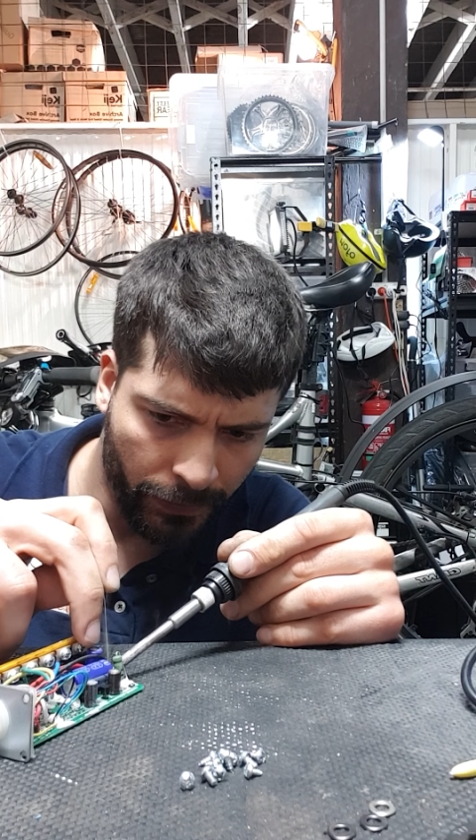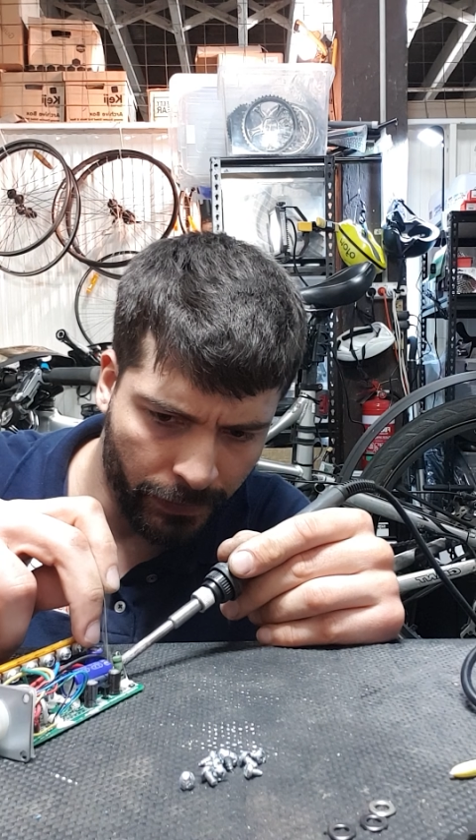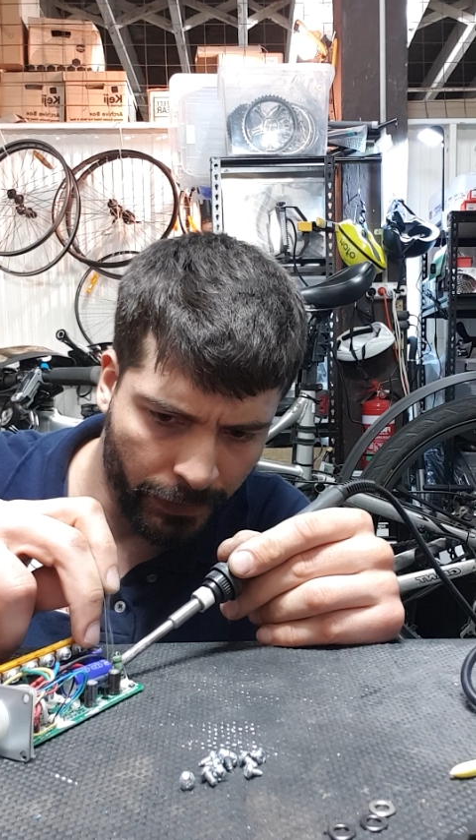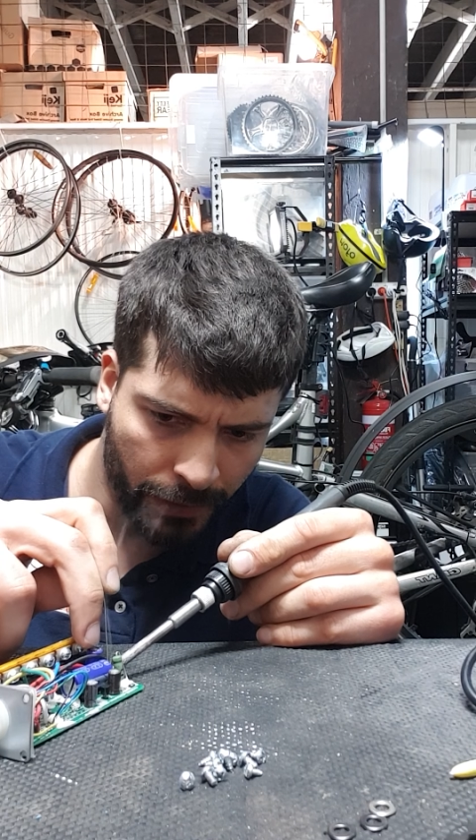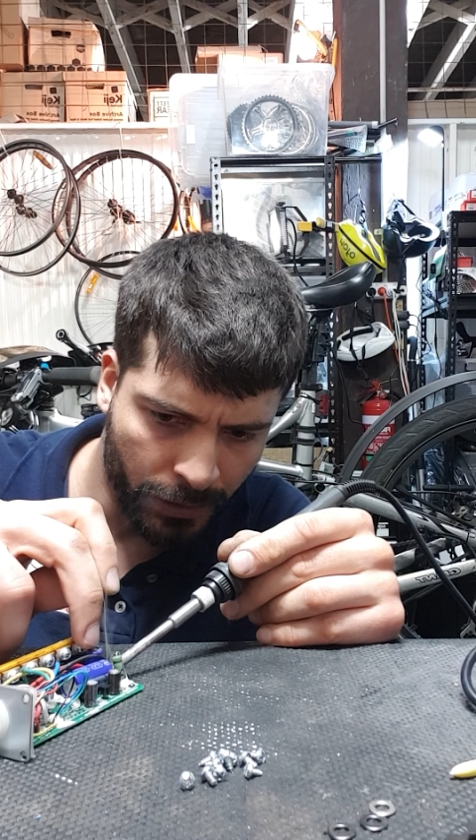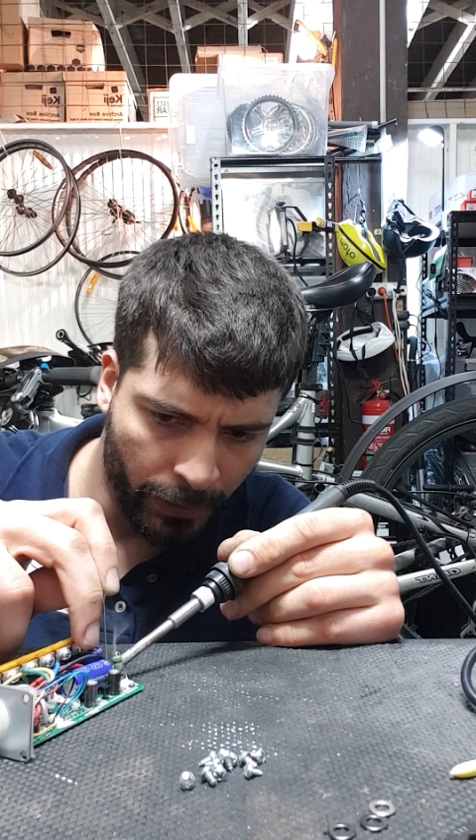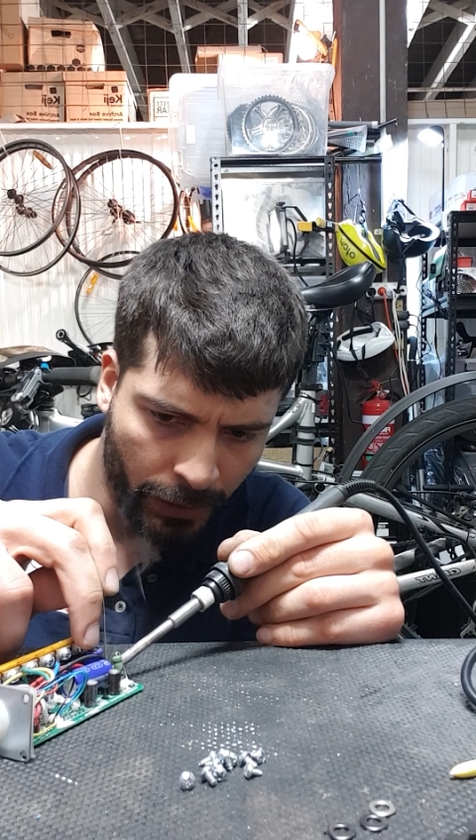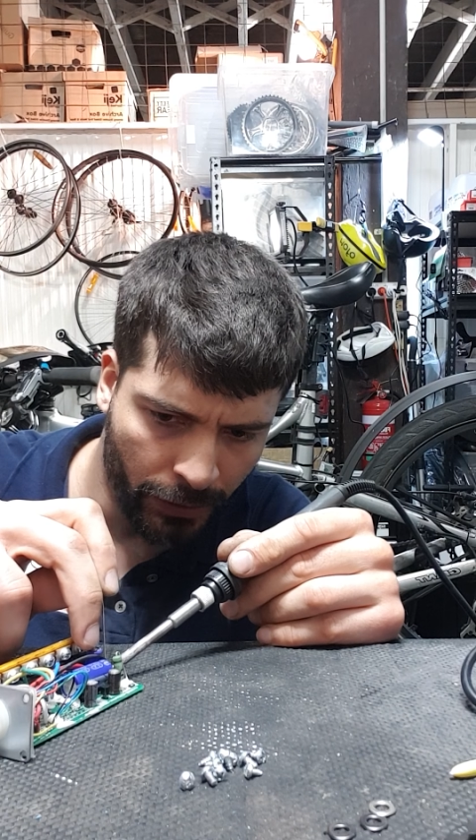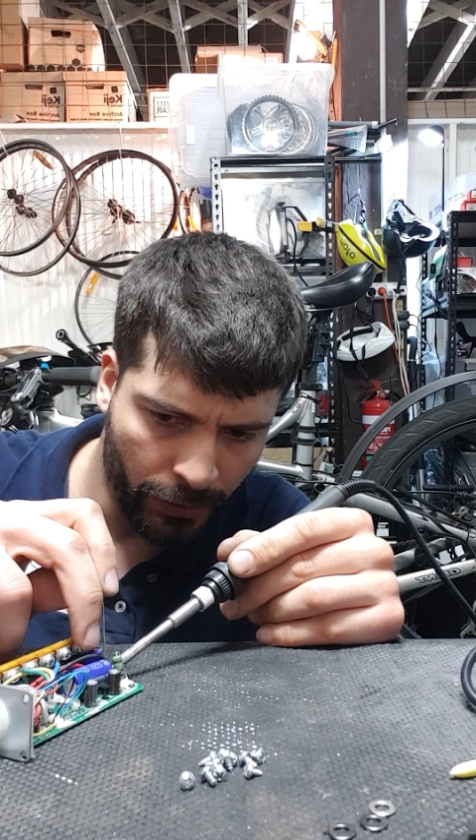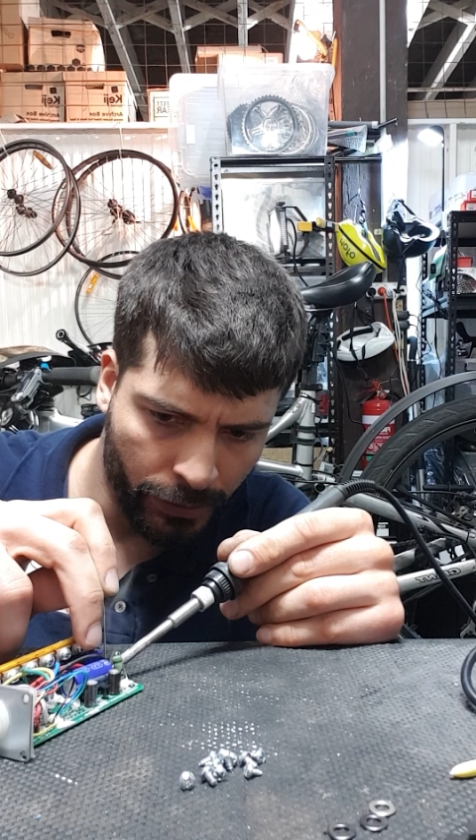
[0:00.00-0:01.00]
If
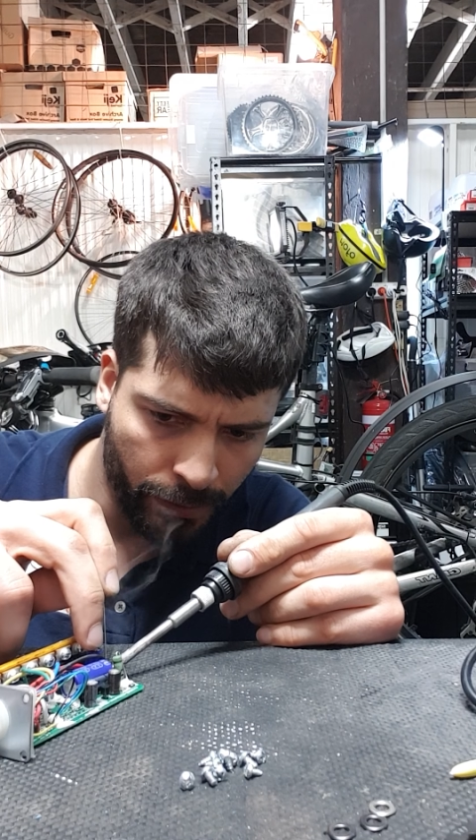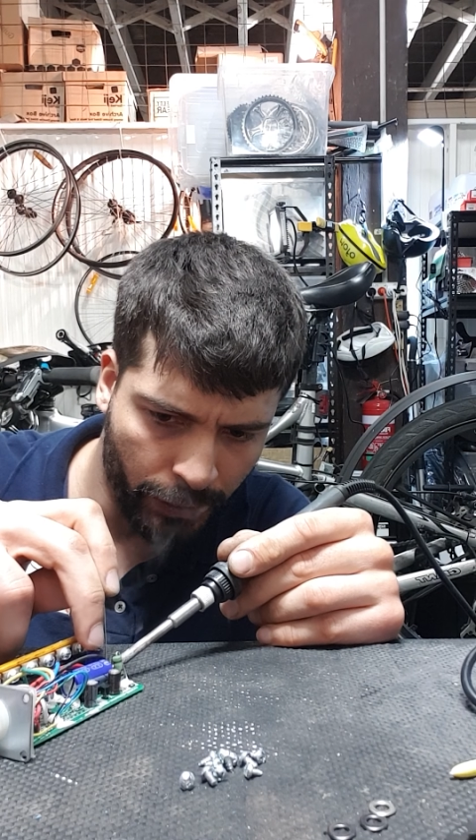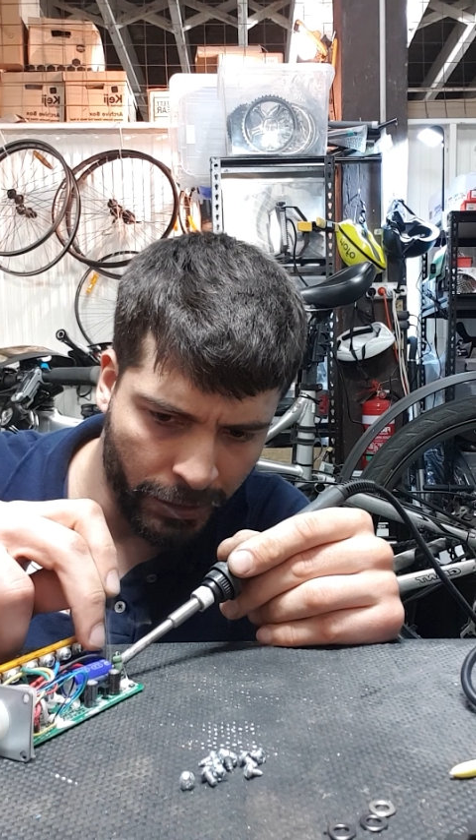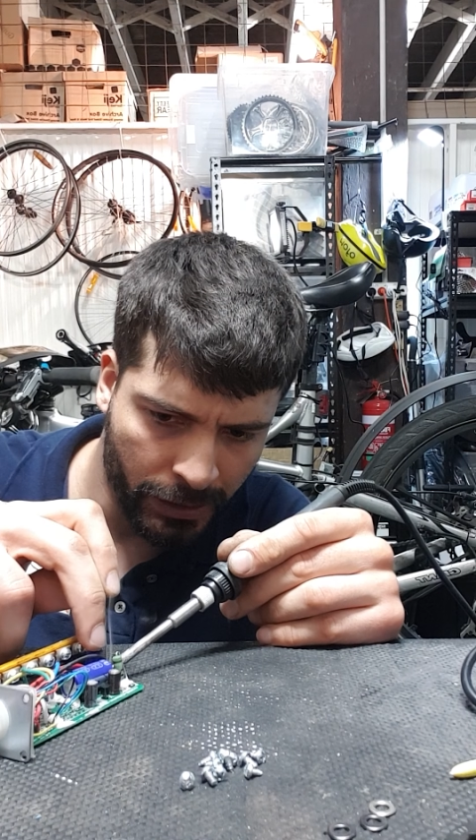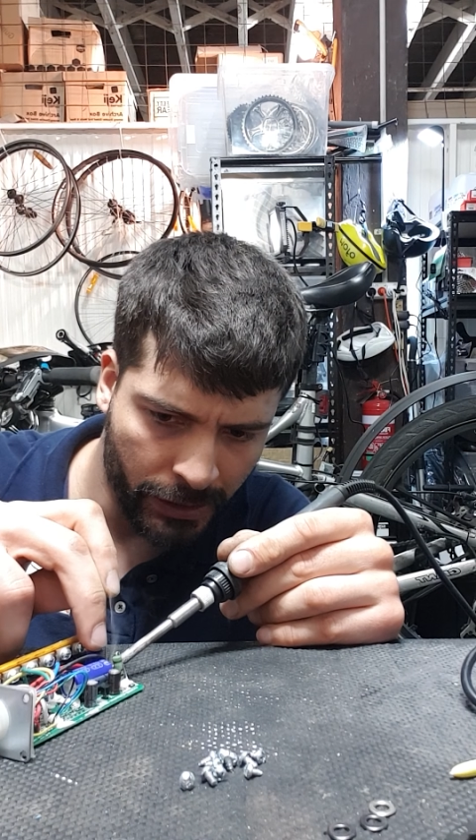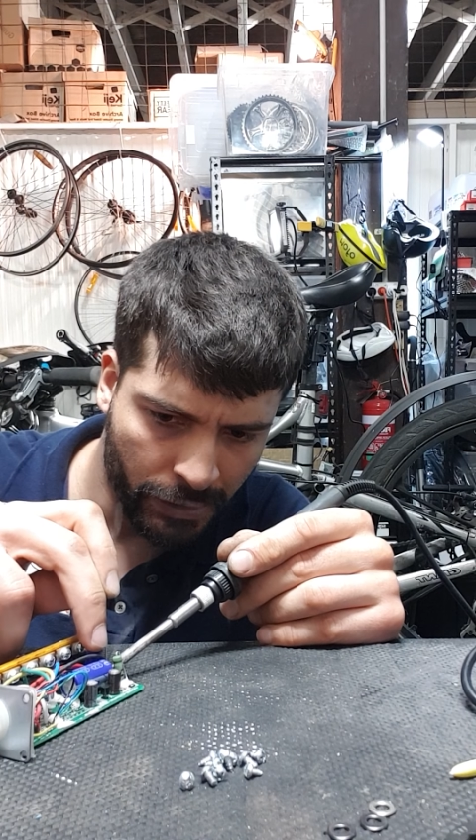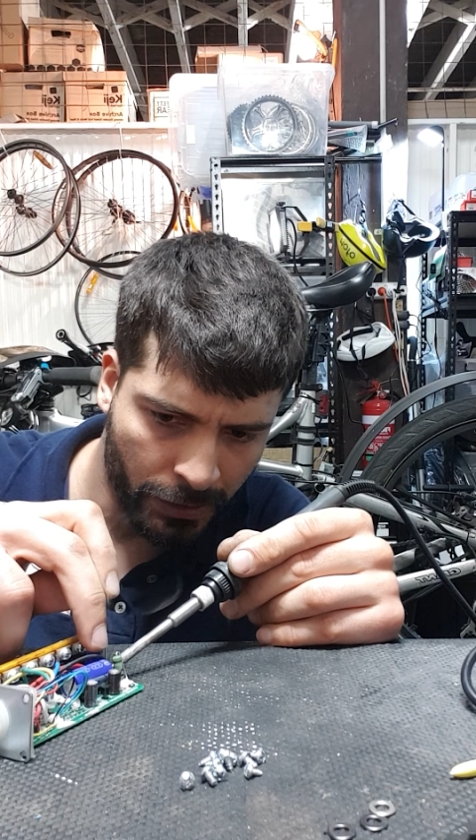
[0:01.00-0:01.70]
someone knows, please